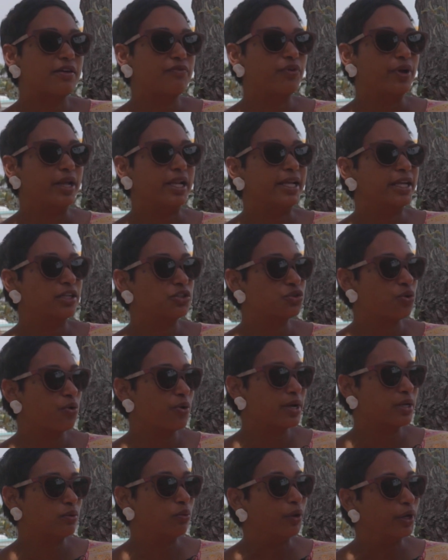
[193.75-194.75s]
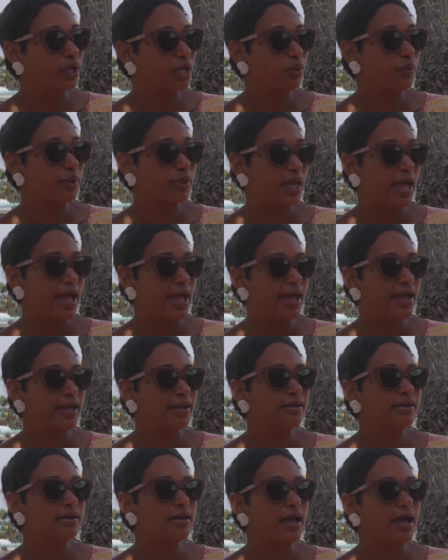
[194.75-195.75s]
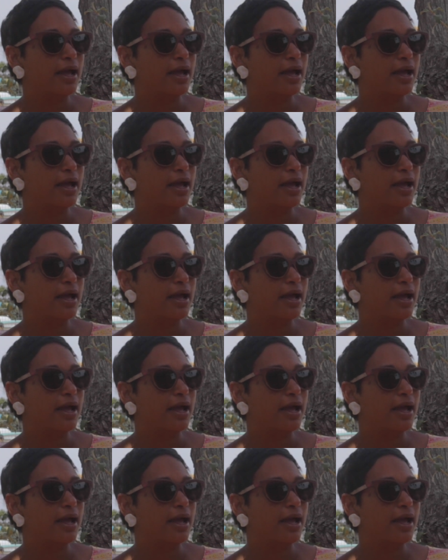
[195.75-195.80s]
I've really enjoyed working with Anne,